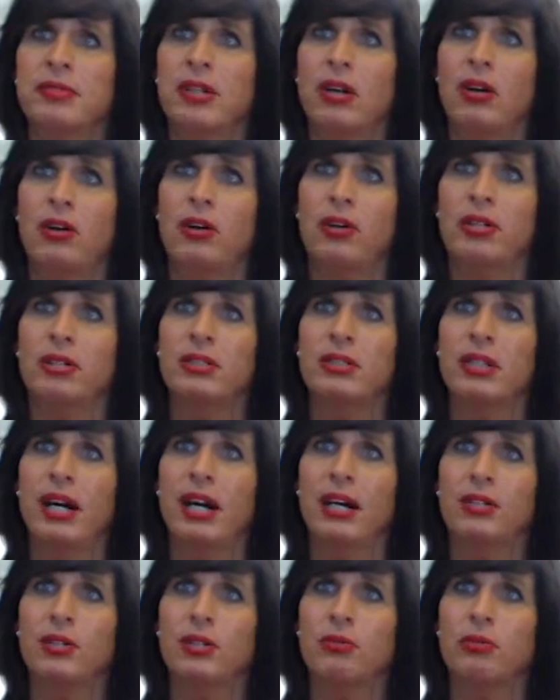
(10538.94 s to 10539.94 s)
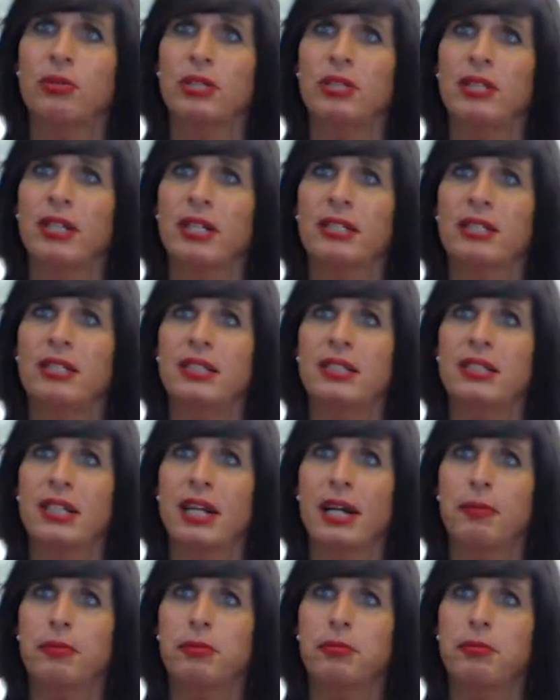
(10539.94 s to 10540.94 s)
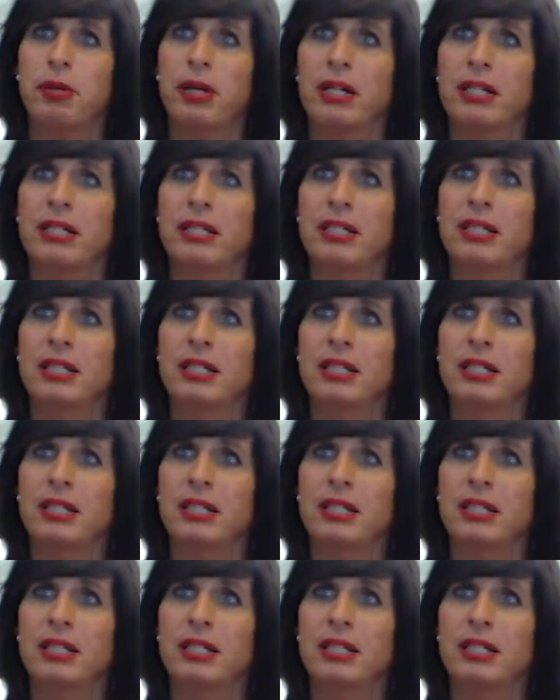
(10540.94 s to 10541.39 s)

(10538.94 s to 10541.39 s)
Always honored when Dixie stops by.